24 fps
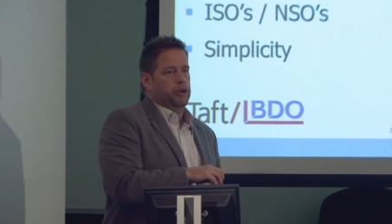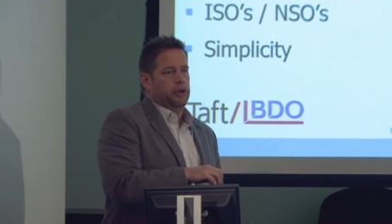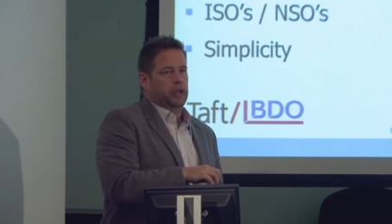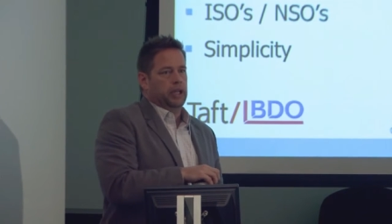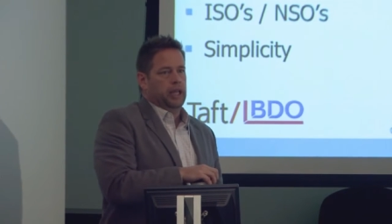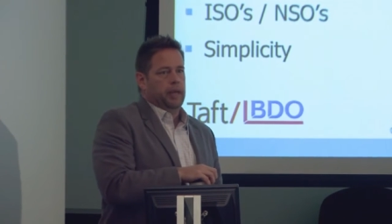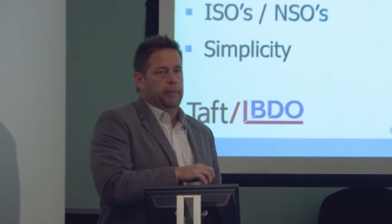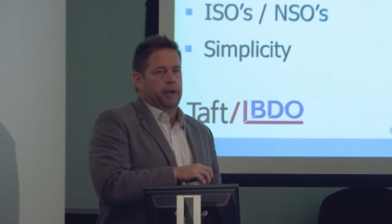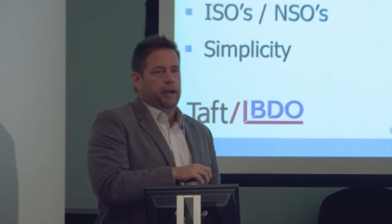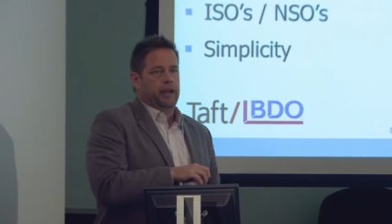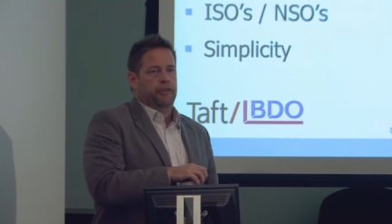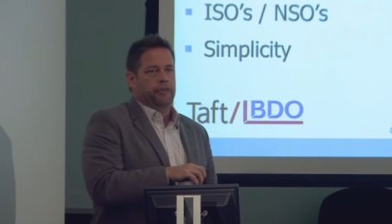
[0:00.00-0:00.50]
you're
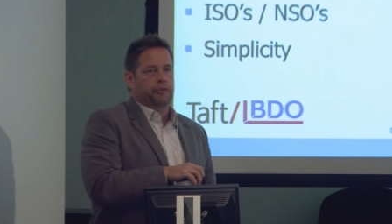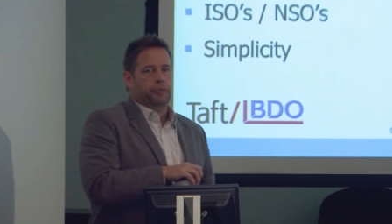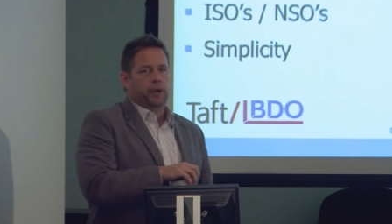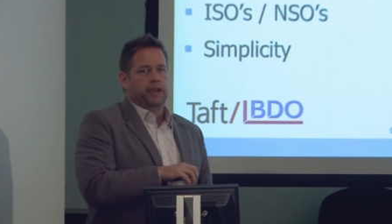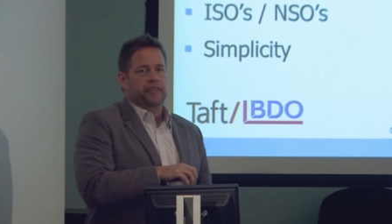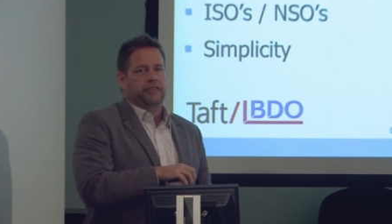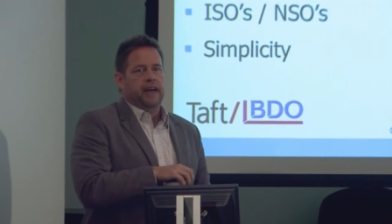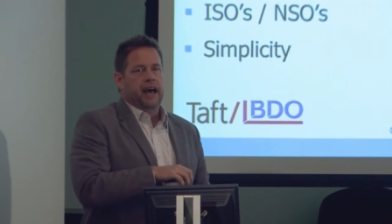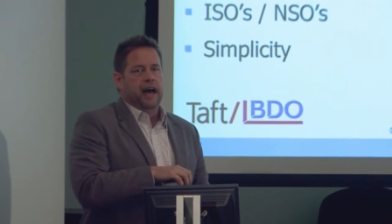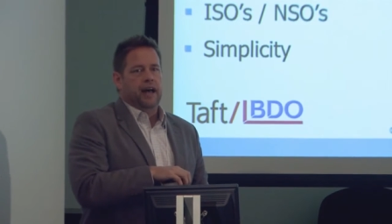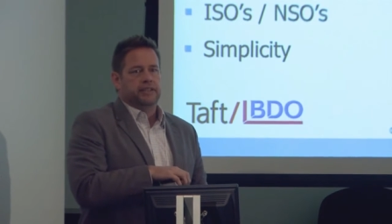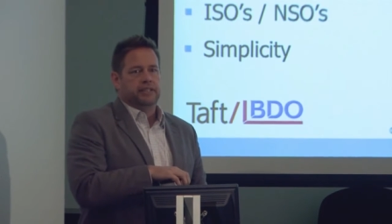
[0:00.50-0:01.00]
limited to
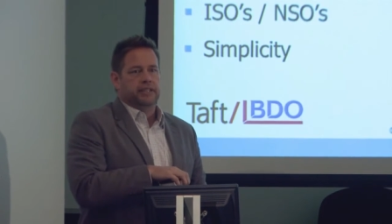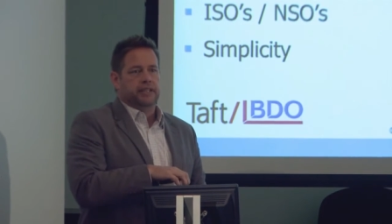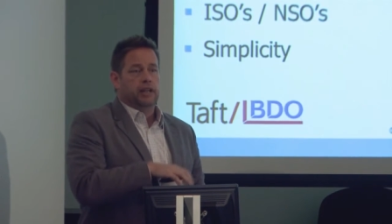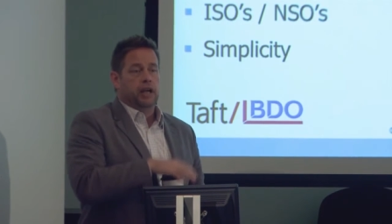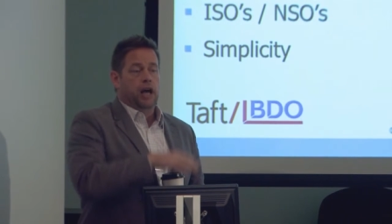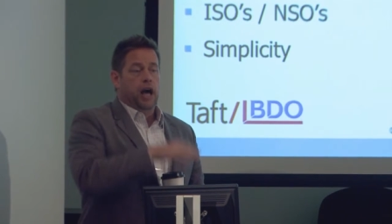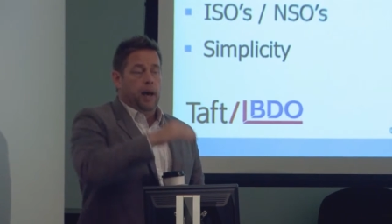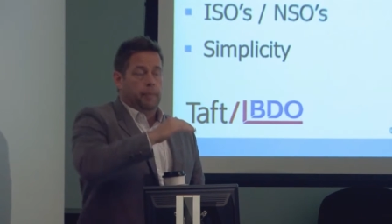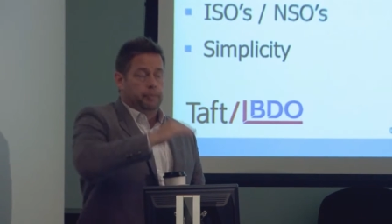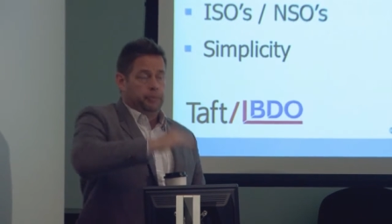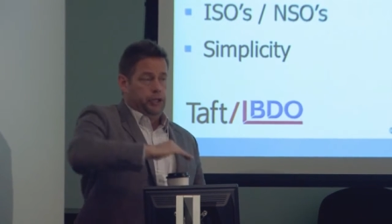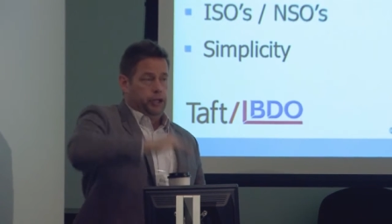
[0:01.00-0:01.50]
3,000
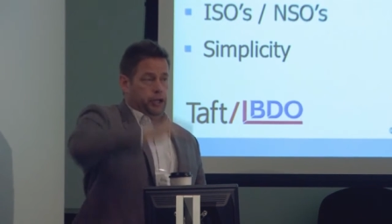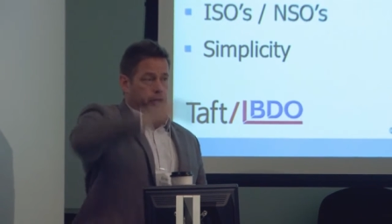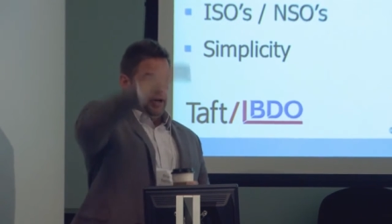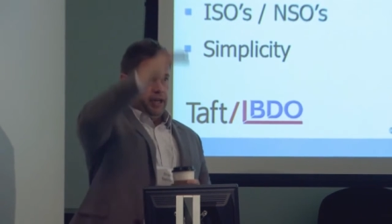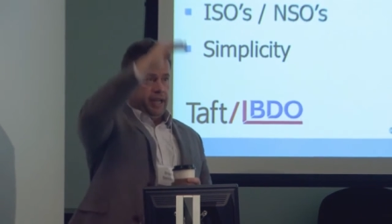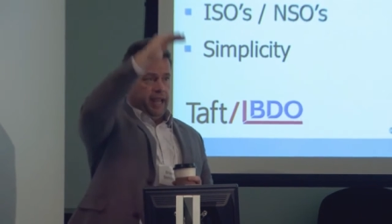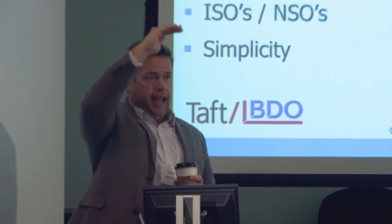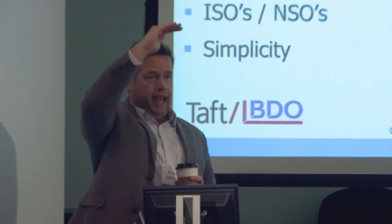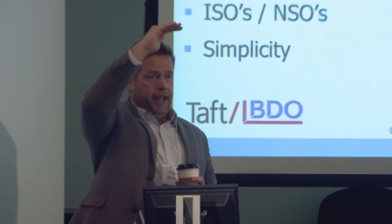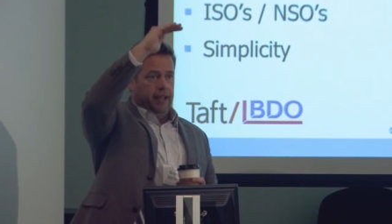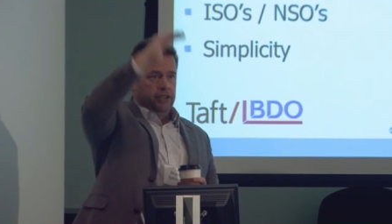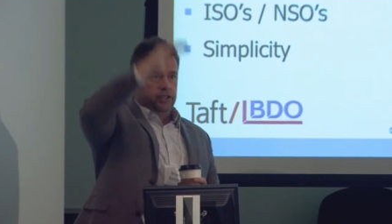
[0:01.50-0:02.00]
up to your
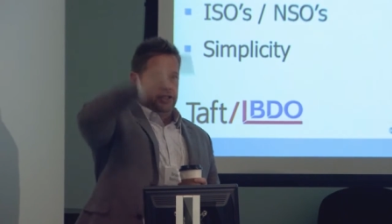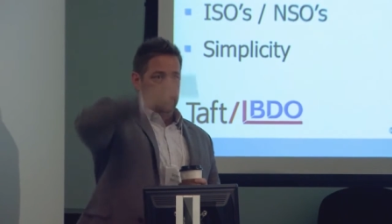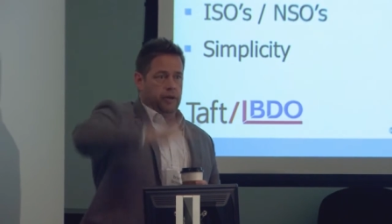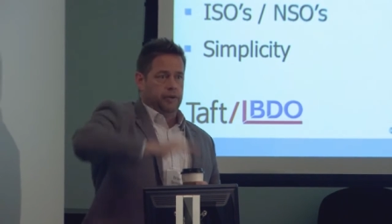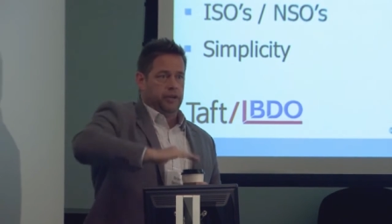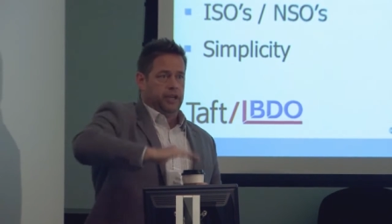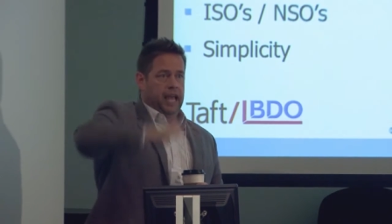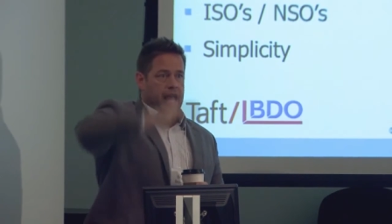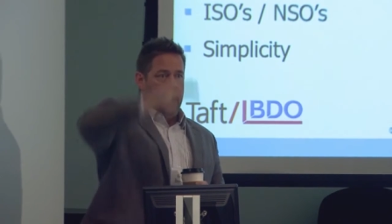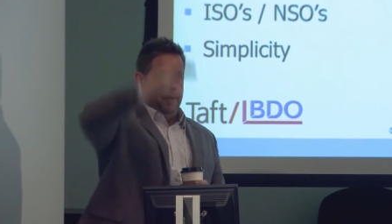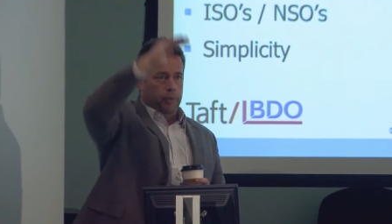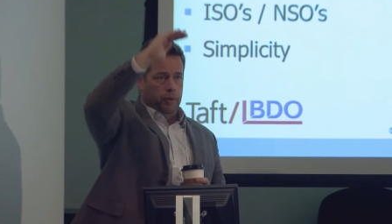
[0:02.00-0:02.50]
gains, your
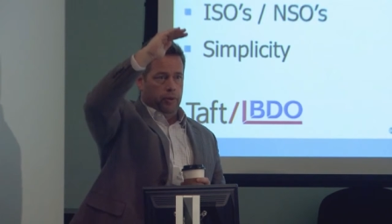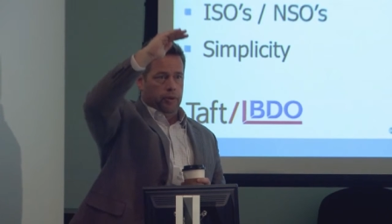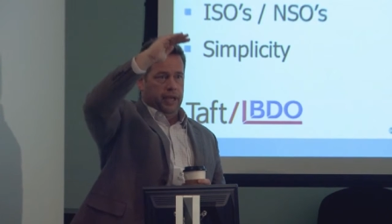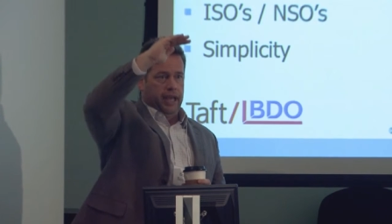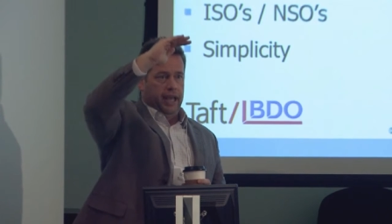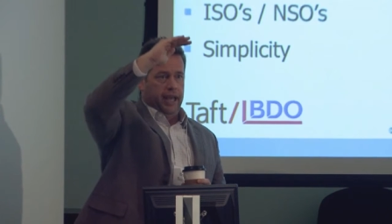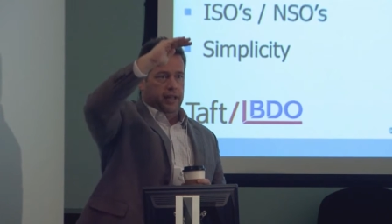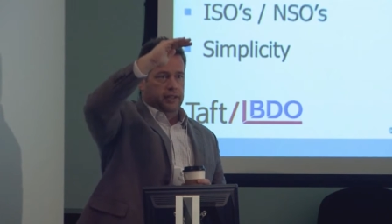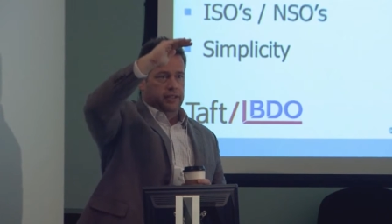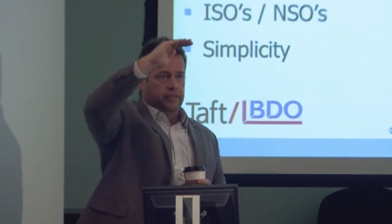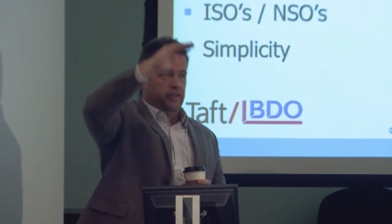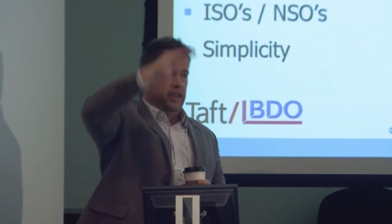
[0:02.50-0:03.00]
capital gains.